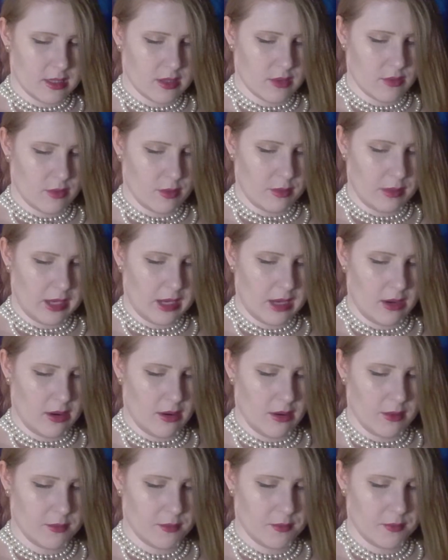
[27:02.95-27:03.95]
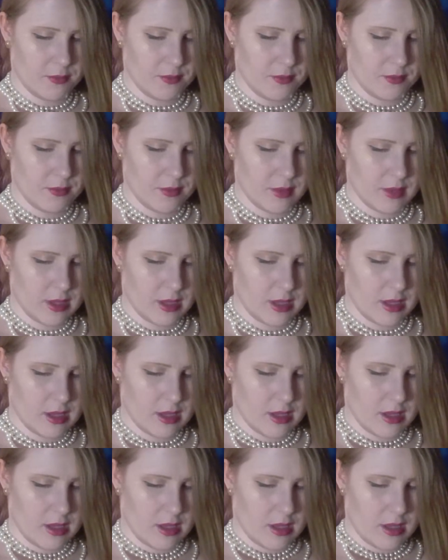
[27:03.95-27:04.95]
from here.
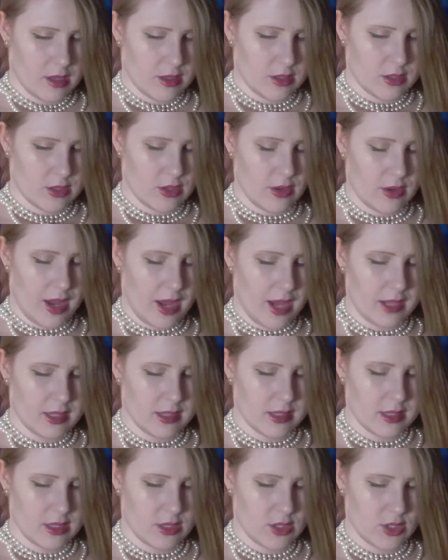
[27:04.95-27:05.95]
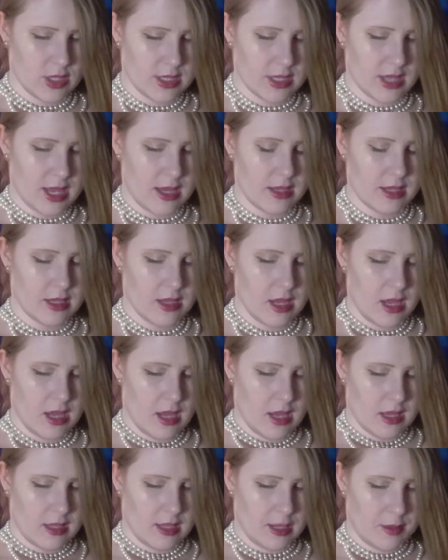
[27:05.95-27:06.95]
Sir Knight, she said,
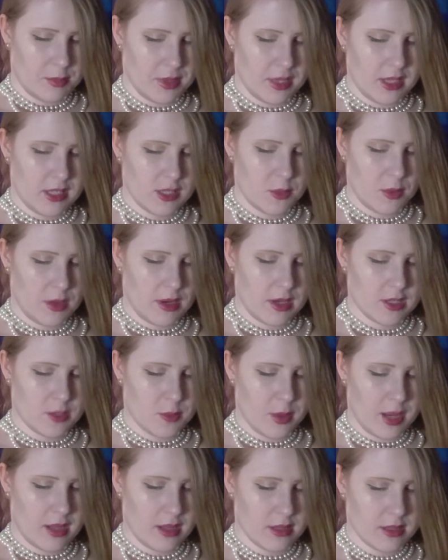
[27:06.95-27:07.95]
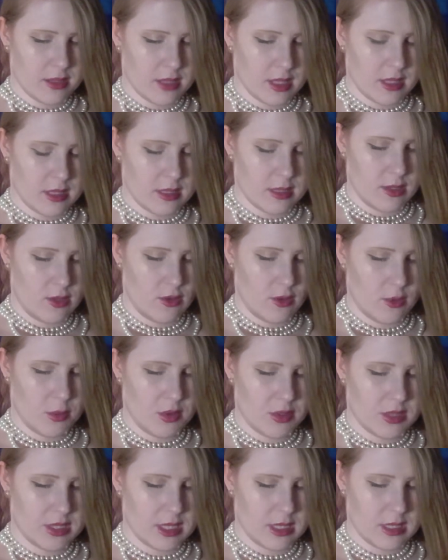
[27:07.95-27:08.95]
that place where I dwell is a considerable
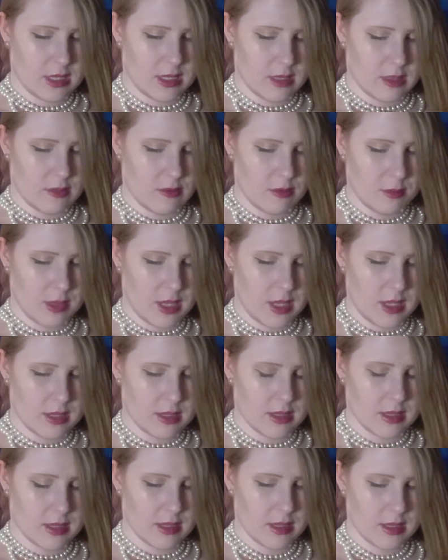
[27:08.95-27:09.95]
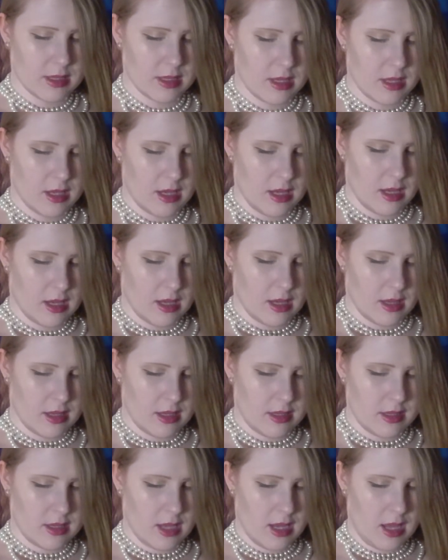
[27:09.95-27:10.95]
distance from this.
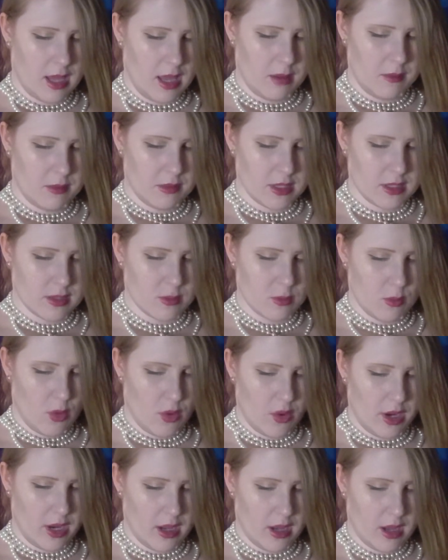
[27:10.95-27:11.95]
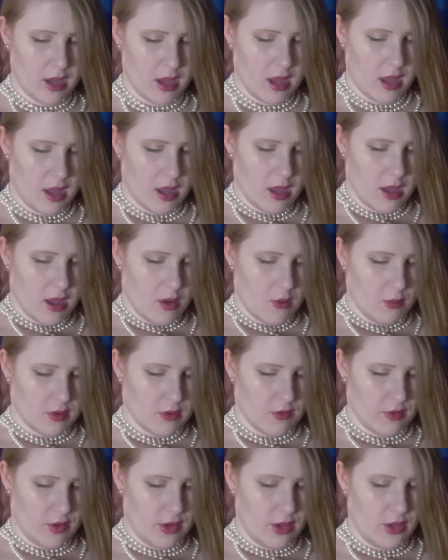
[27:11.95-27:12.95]
Thence I came this morning, with a
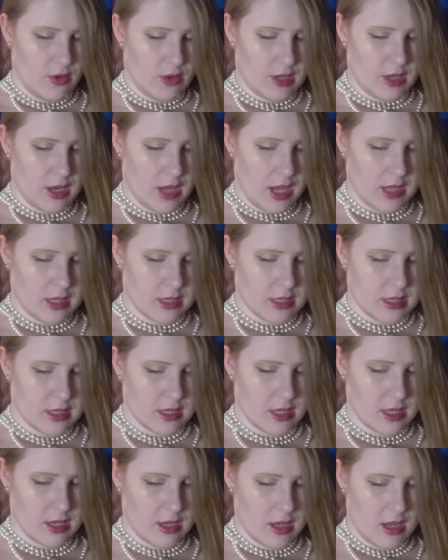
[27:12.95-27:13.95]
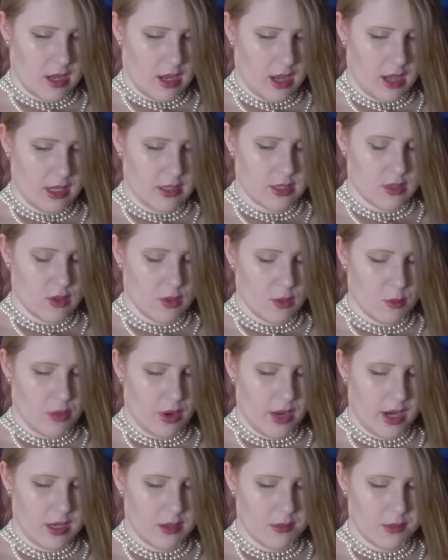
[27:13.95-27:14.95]
very good knight, hight Sir
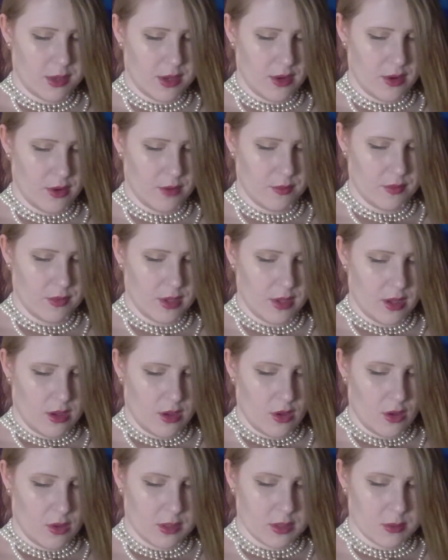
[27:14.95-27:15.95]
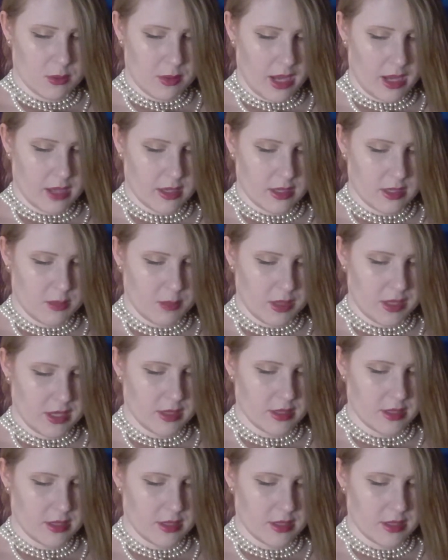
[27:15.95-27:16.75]
Brandemere, who is my husband.